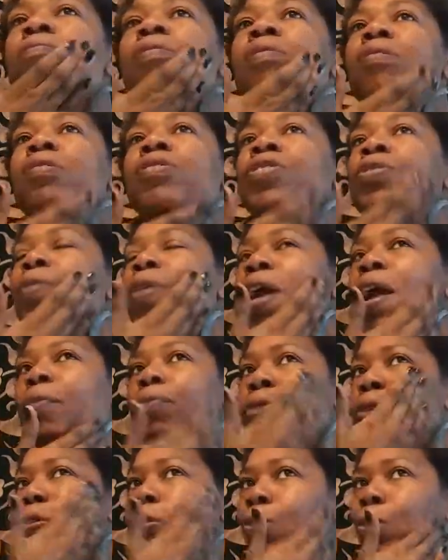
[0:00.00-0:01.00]
You don't have
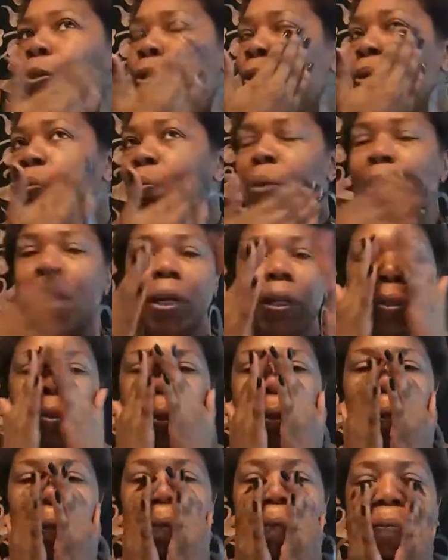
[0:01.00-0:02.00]
to do too much.
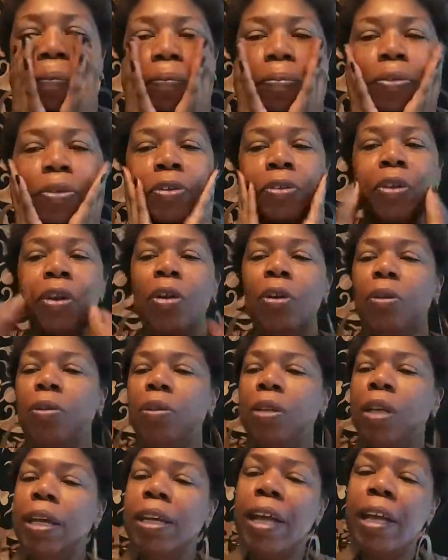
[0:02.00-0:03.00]
You know,
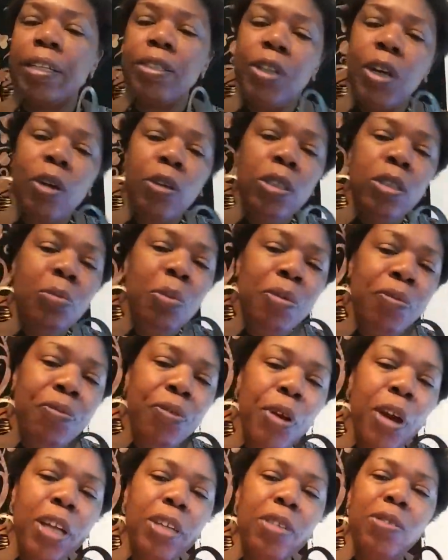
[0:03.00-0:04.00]
like I told you
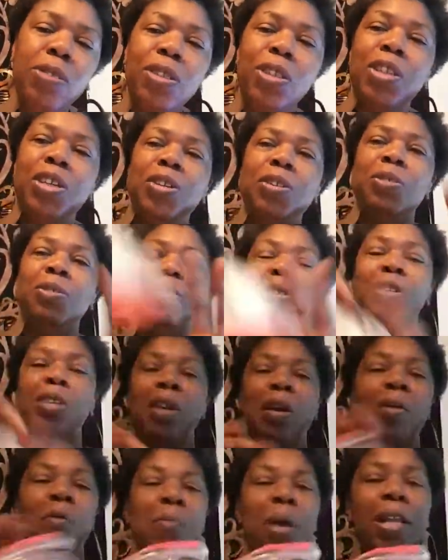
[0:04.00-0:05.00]
before, I used to use
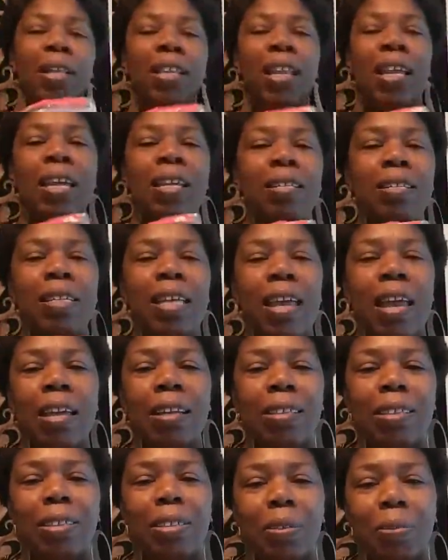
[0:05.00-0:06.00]
my
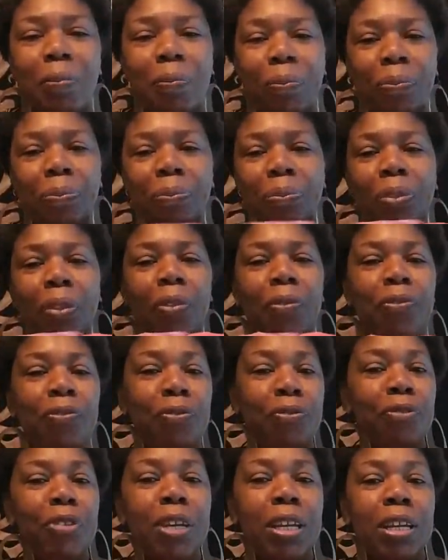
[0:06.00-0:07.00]
latex
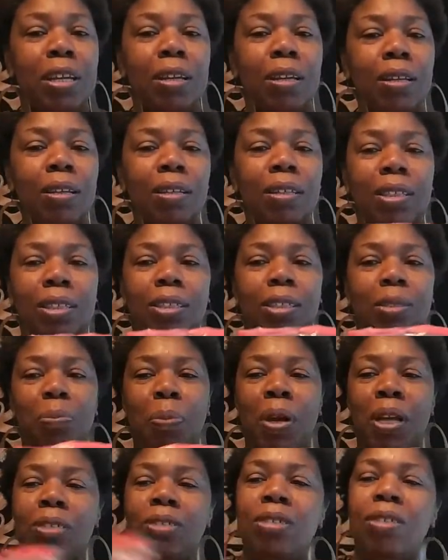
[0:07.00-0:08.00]
free
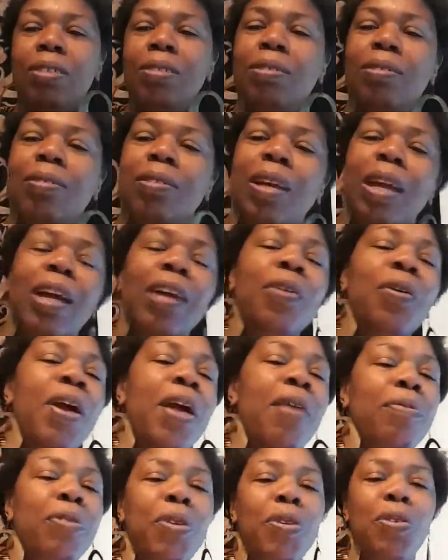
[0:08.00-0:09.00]
sponges. I don't
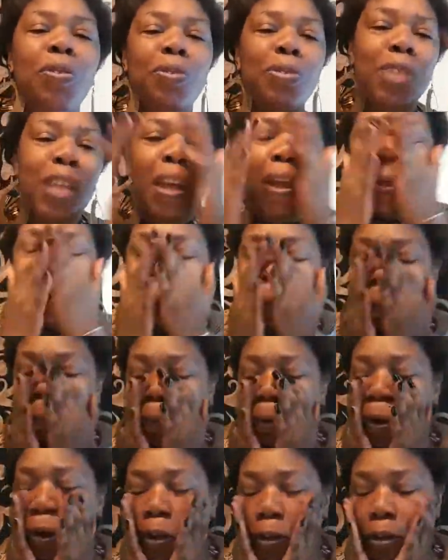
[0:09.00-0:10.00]
have to use that
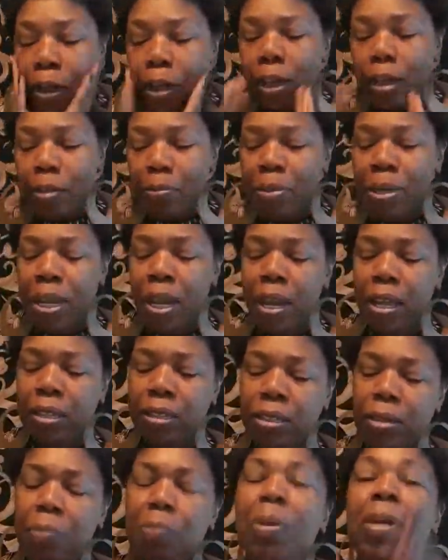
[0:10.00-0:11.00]
anymore
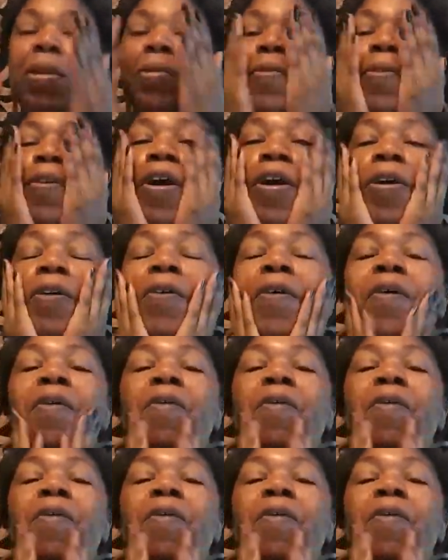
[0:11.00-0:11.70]
because the mineral,